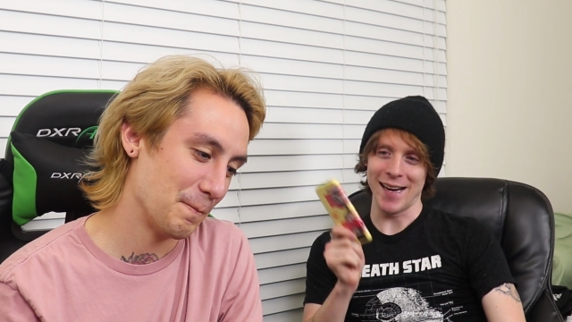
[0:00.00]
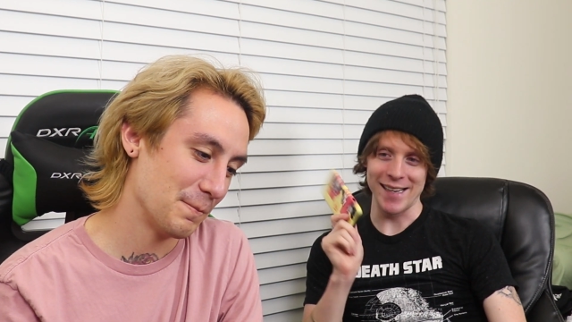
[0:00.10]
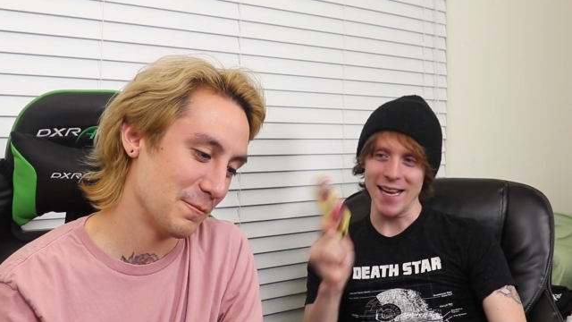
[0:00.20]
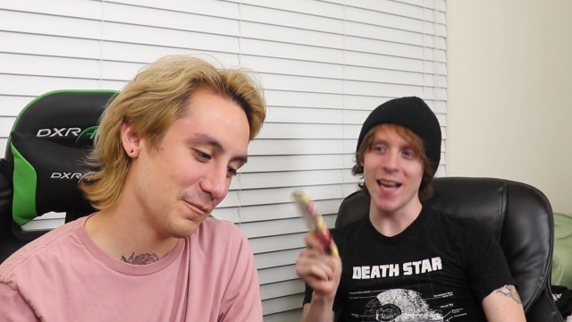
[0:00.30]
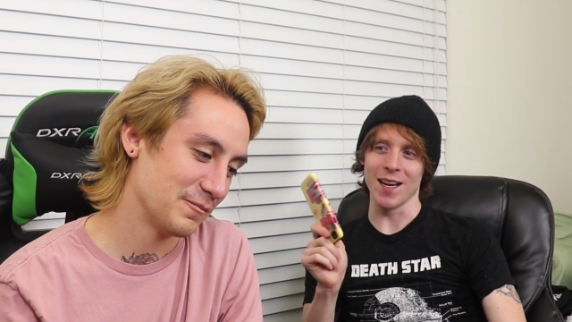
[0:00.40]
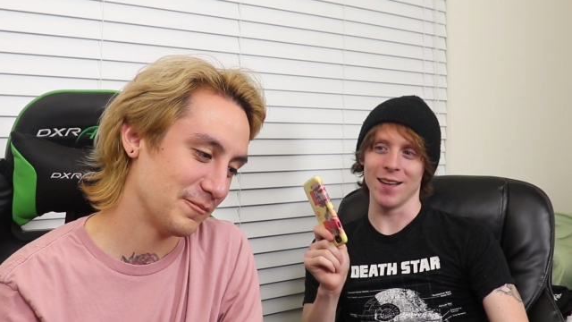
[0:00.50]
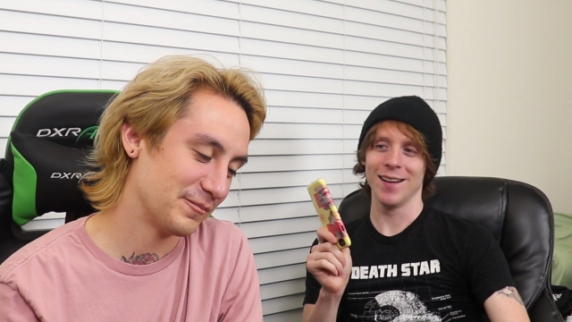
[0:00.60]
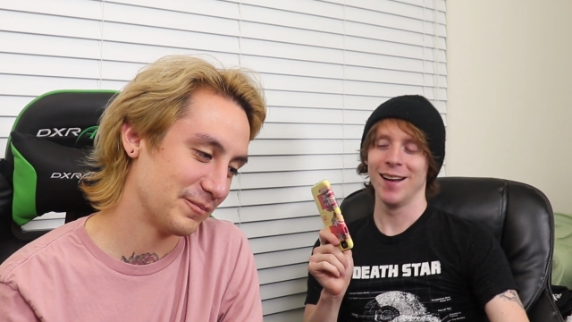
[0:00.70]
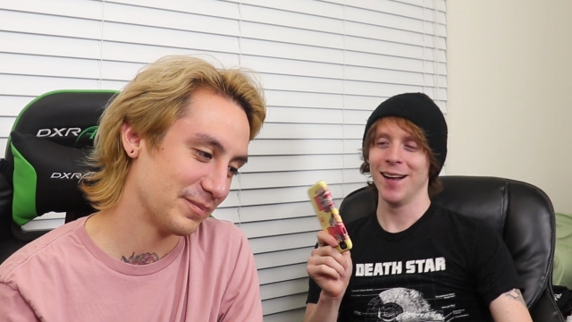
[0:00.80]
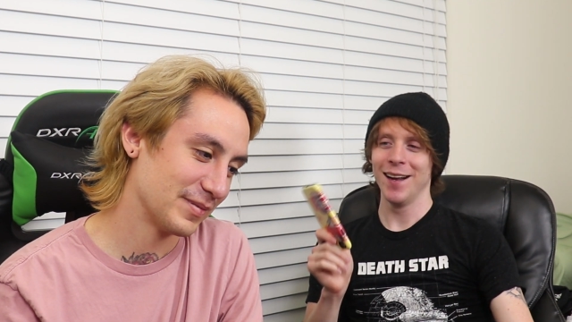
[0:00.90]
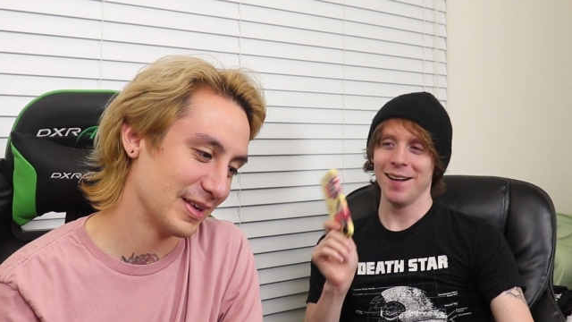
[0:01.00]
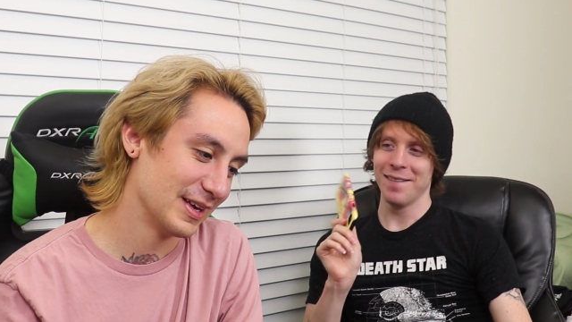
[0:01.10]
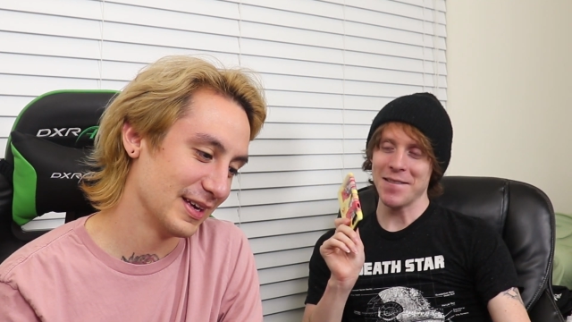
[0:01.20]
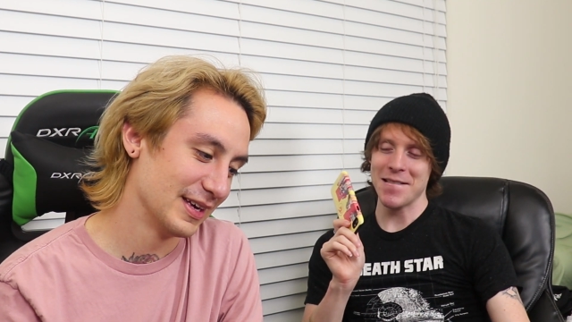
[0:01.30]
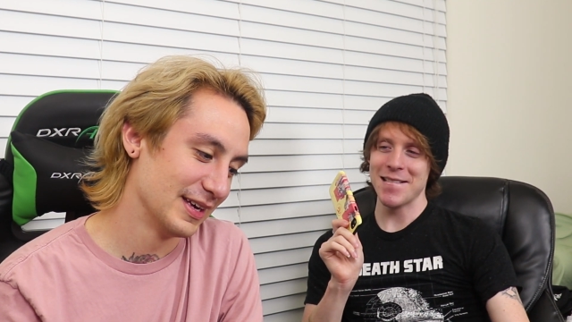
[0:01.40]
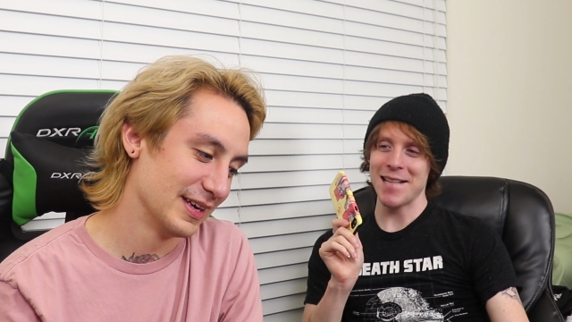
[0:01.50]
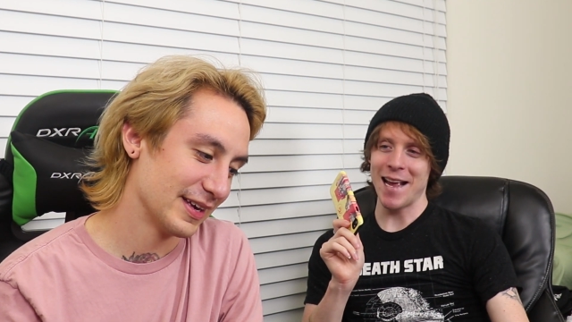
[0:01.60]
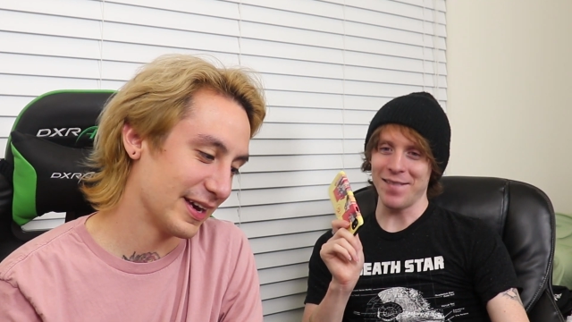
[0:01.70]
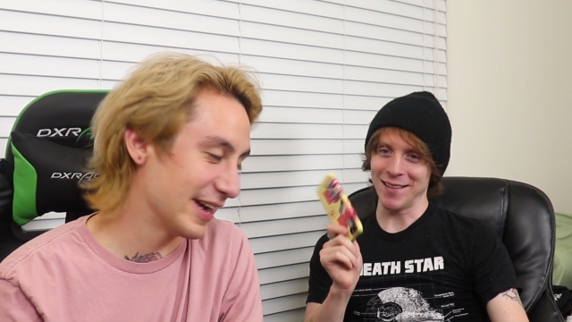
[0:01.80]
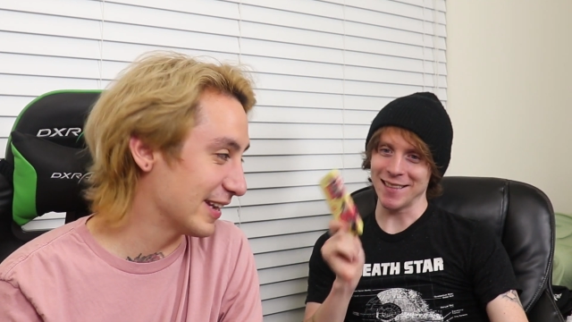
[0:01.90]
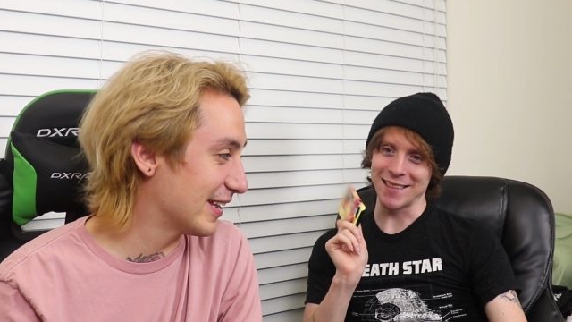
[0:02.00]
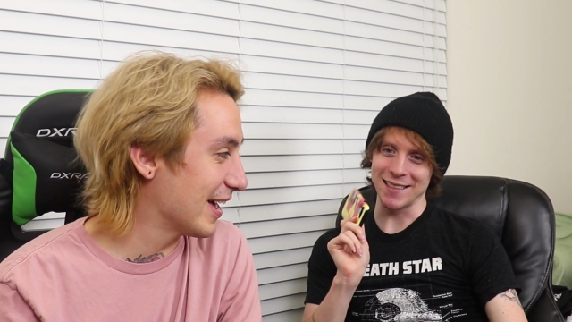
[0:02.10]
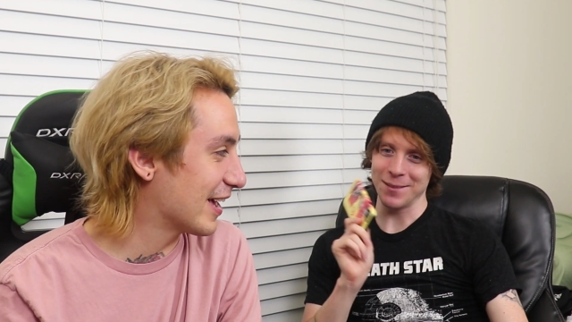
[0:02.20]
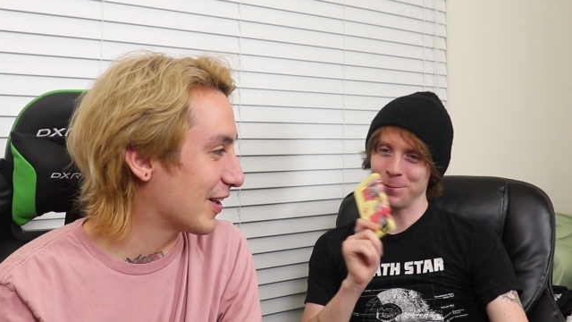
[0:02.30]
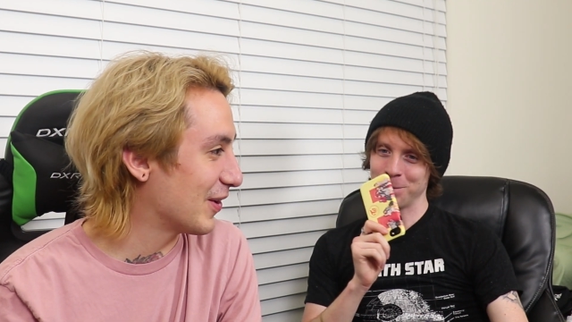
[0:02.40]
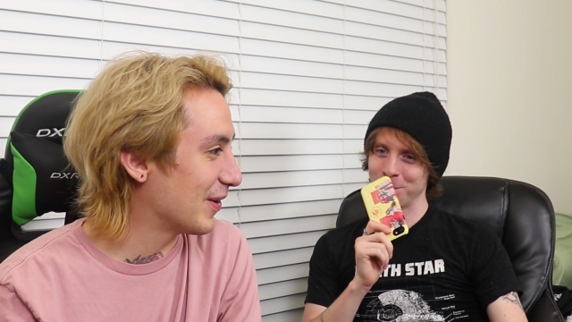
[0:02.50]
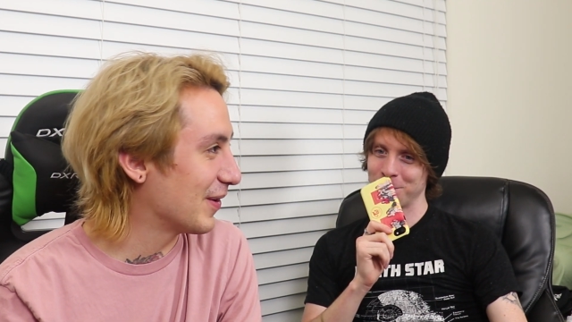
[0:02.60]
Speaker 1: I get it. Kind of like